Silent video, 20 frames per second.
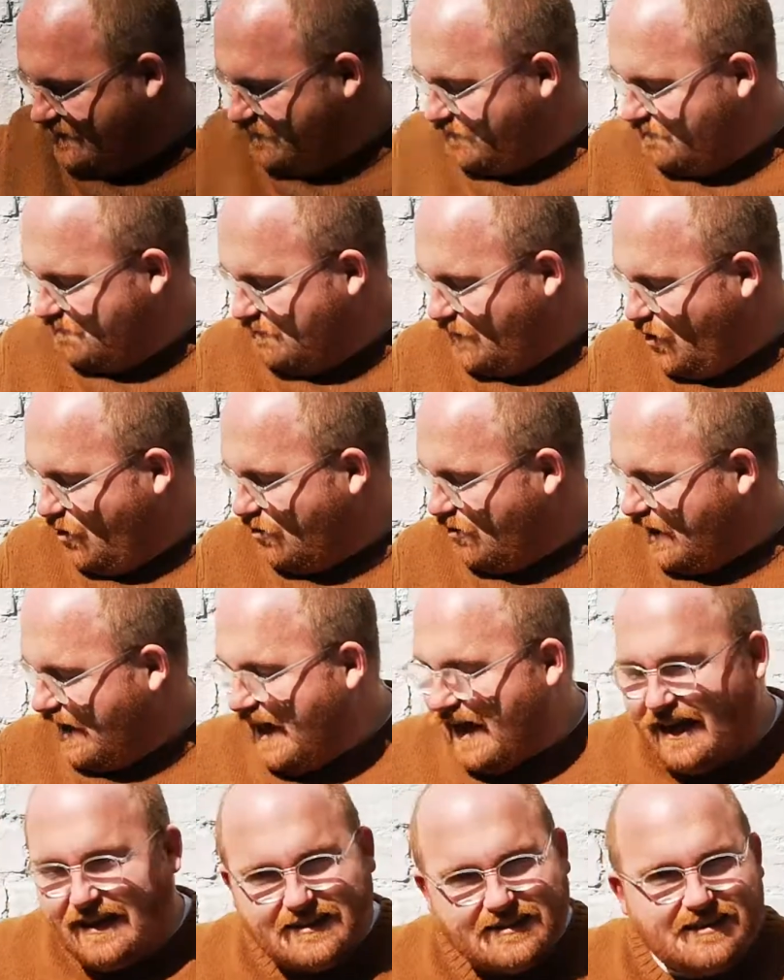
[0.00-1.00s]
more or
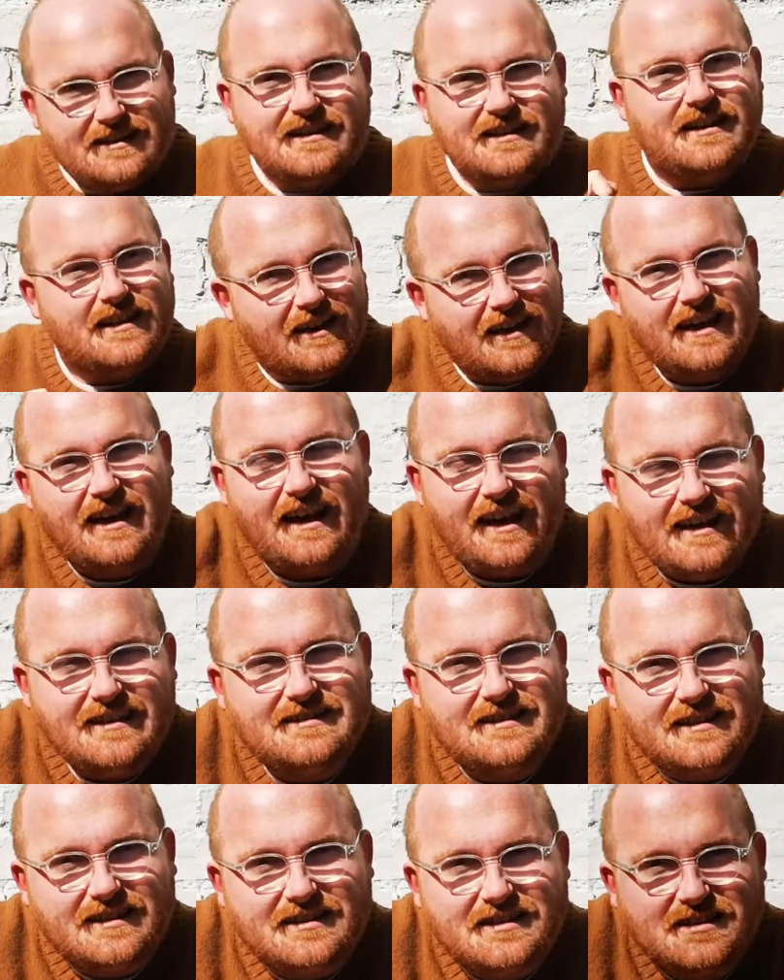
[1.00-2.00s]
less, is
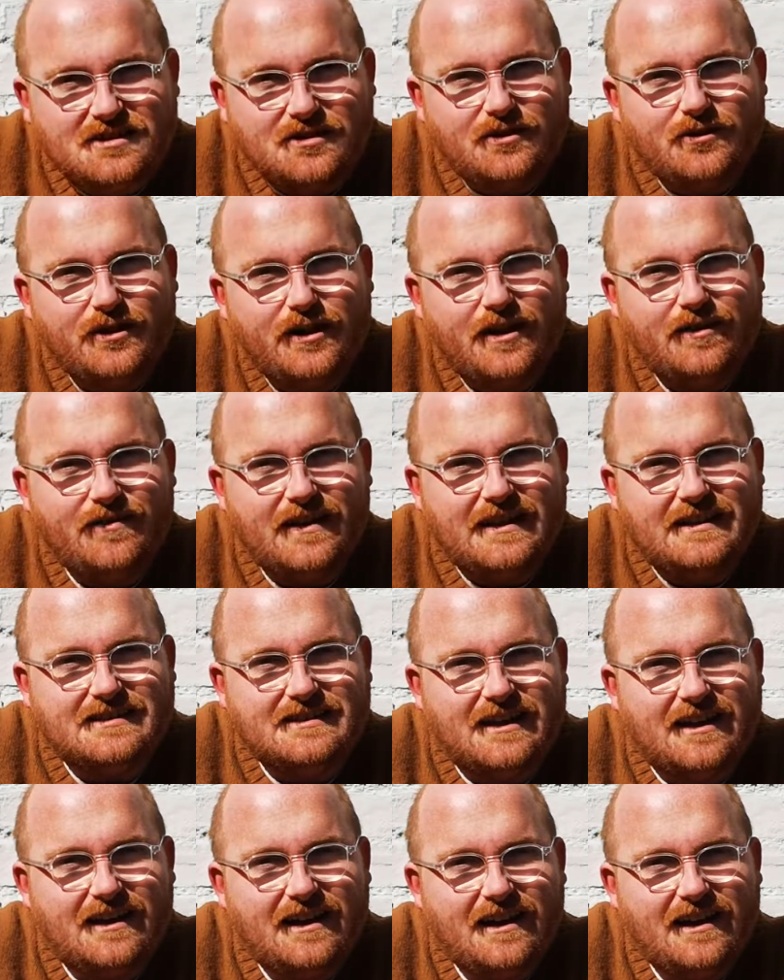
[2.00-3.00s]
the story of
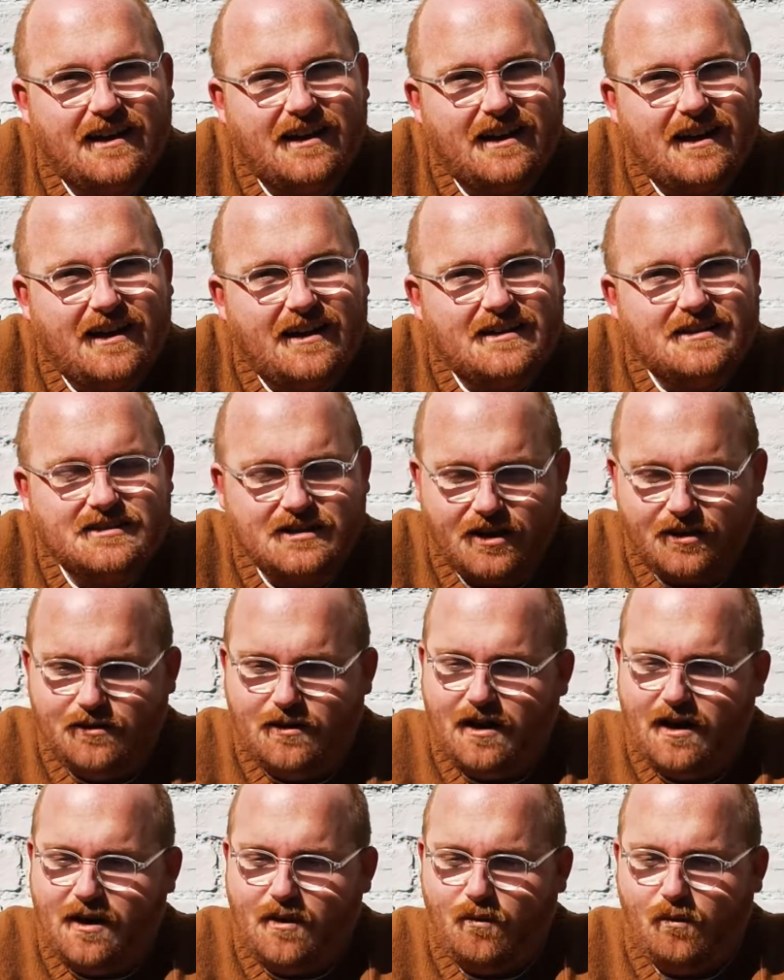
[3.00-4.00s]
Easter. So
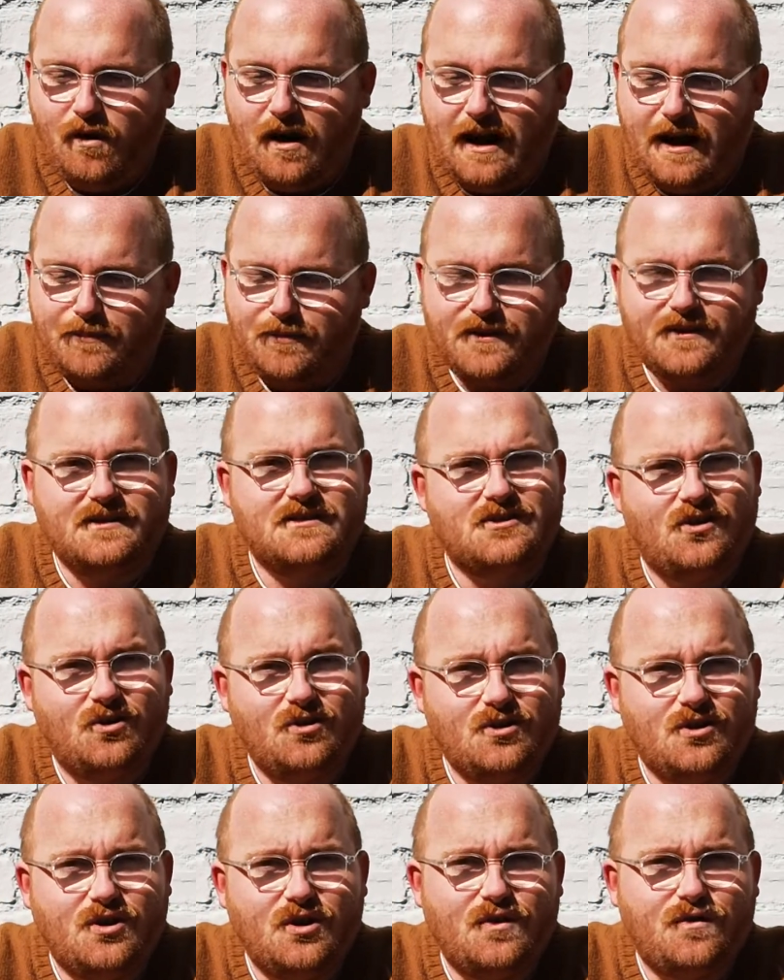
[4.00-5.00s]
what happens?
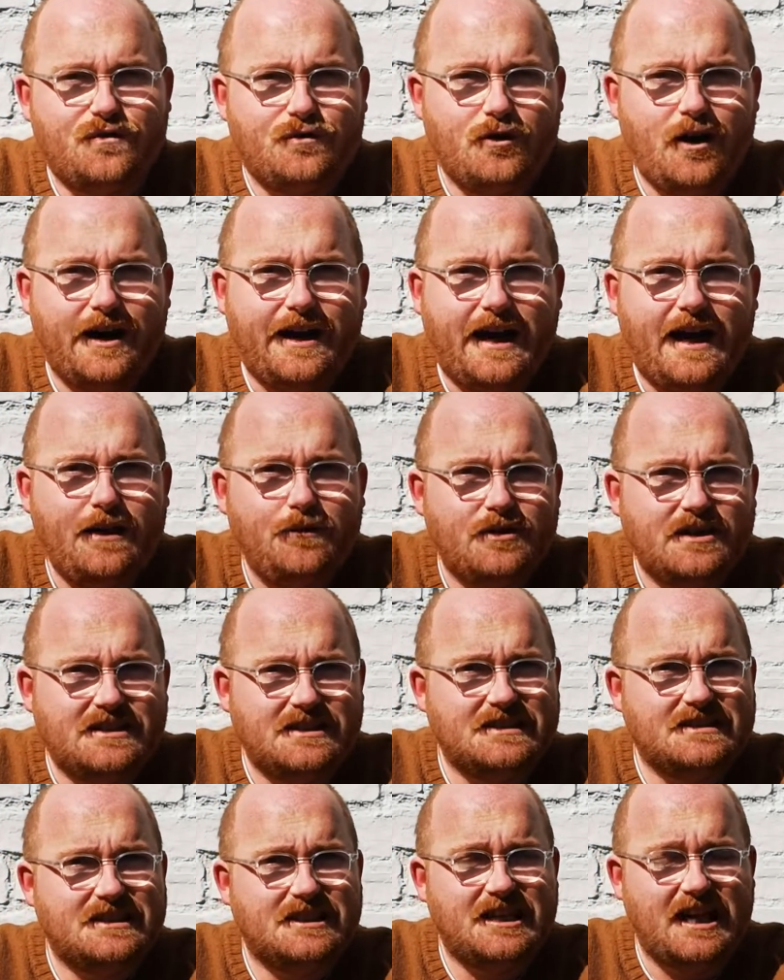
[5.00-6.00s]
On Good Friday, which
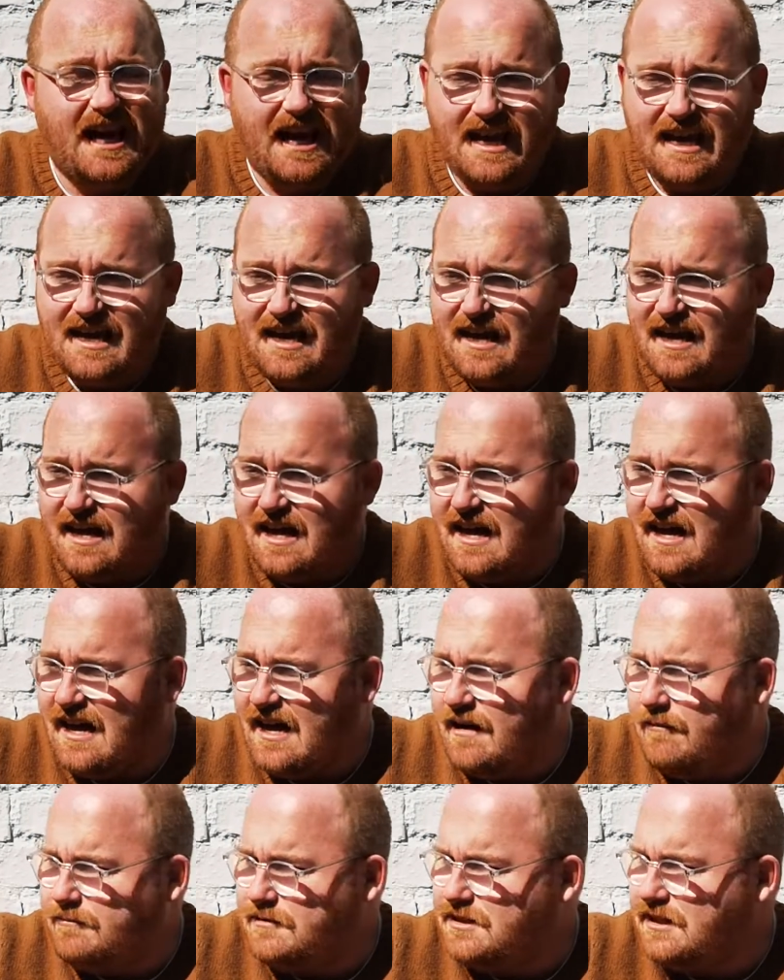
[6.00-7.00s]
is today,
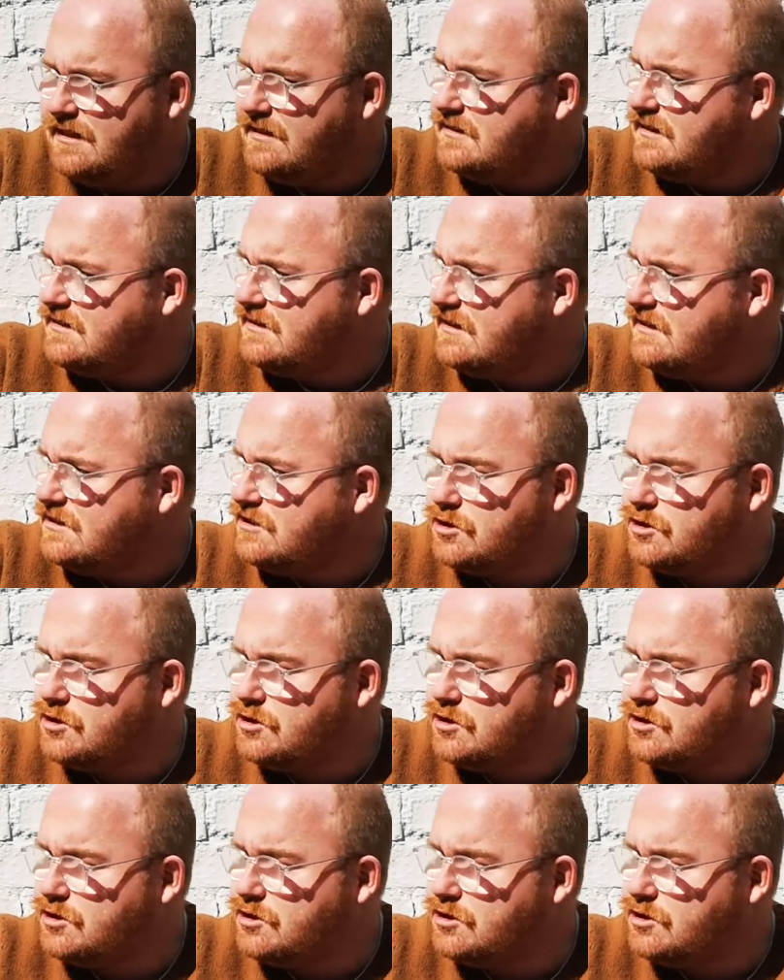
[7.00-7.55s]
Jesus is